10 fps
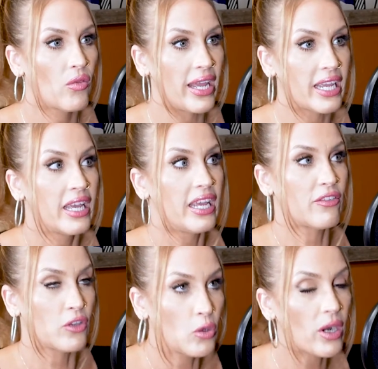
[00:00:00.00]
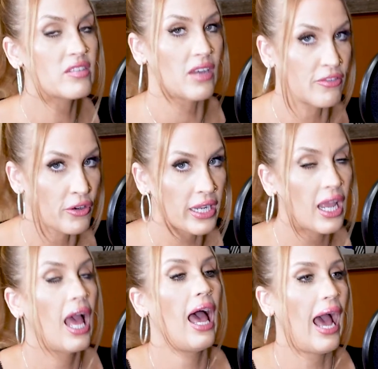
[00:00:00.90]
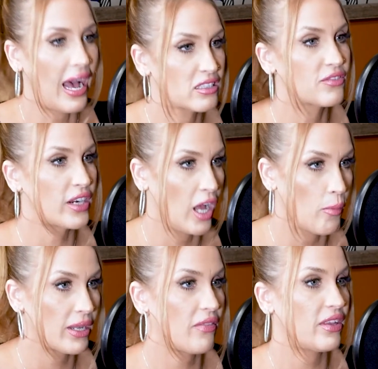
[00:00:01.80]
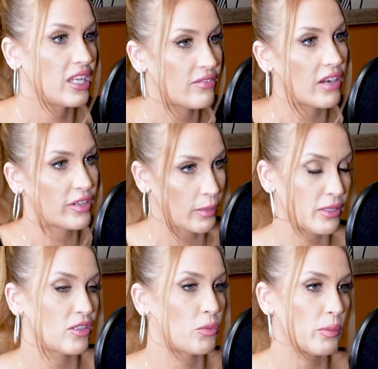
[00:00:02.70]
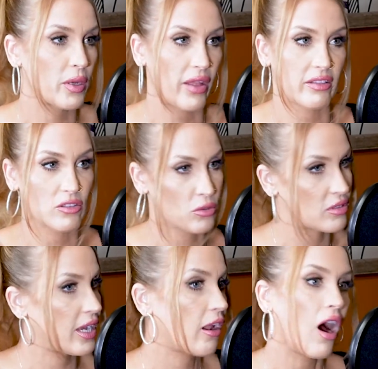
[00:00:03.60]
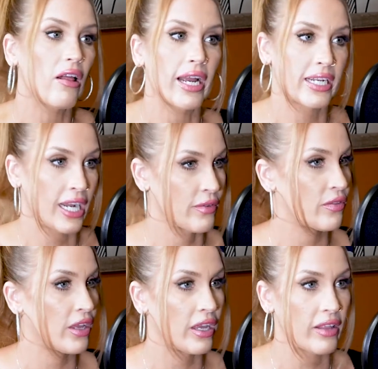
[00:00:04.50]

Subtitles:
Like, if you are suffering, ask for help. And at the end of every episode, we put like the suicide hotline and everything.